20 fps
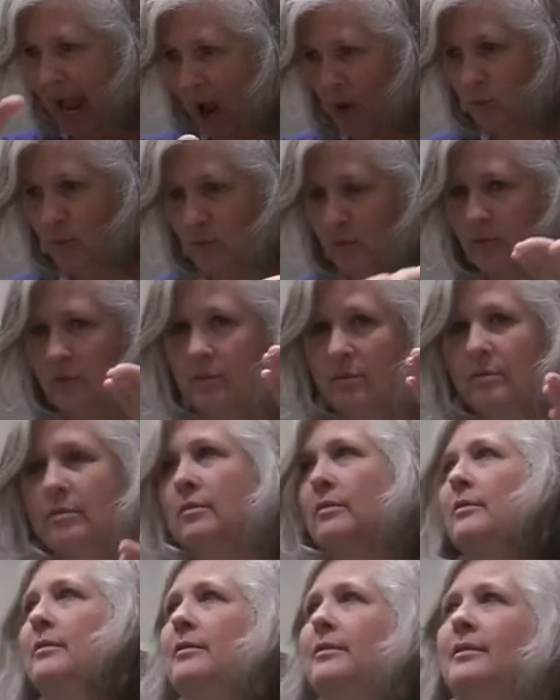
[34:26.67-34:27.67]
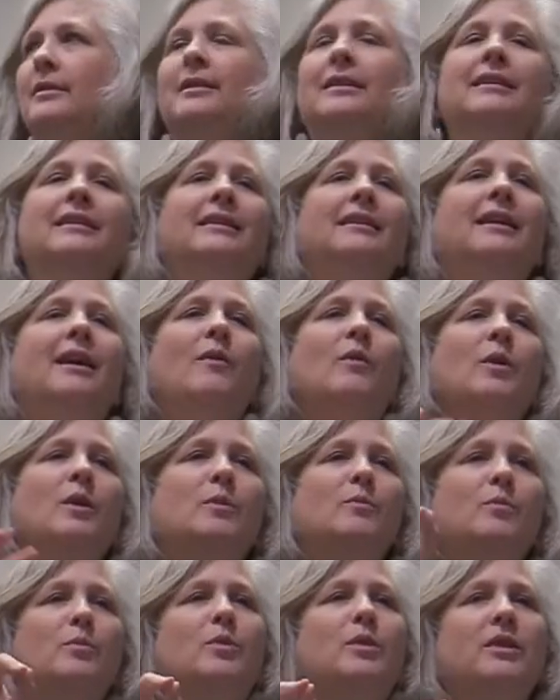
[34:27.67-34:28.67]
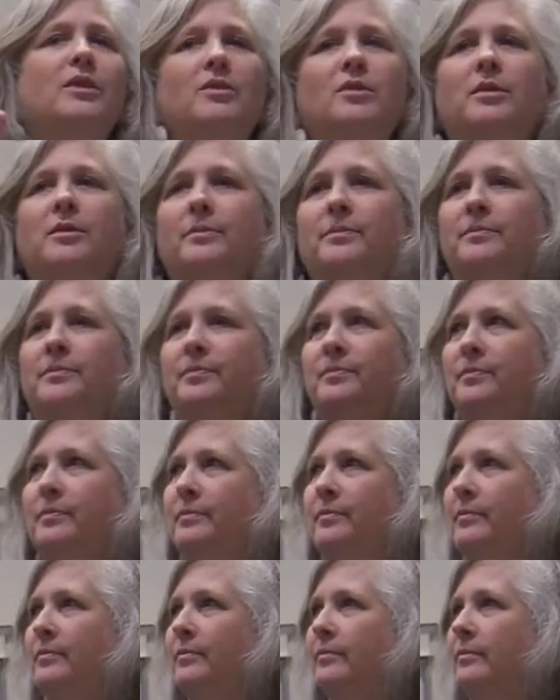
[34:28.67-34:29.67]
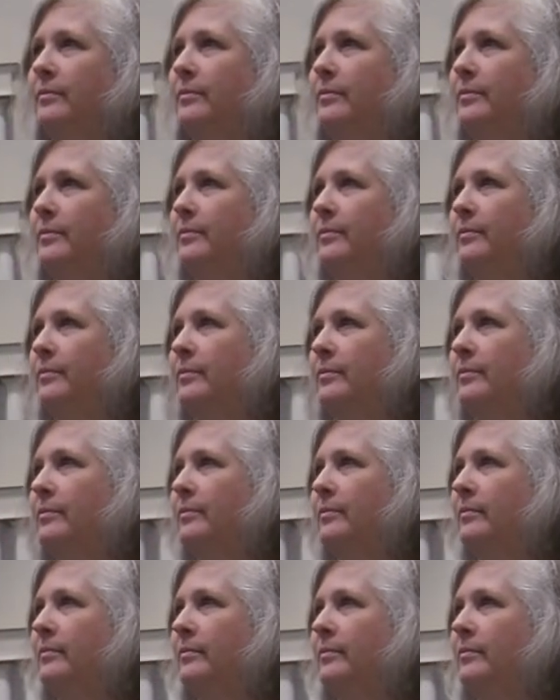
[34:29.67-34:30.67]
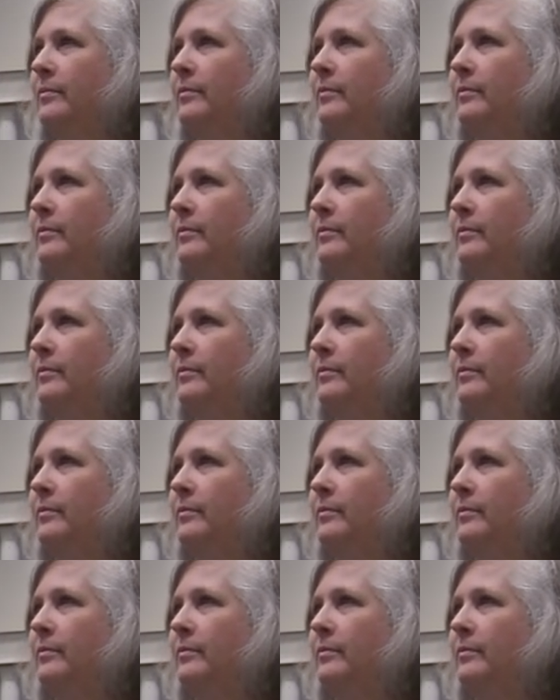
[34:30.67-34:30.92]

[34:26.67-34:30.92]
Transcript: I was preaching. If you remember, Dr. Tom, we were at a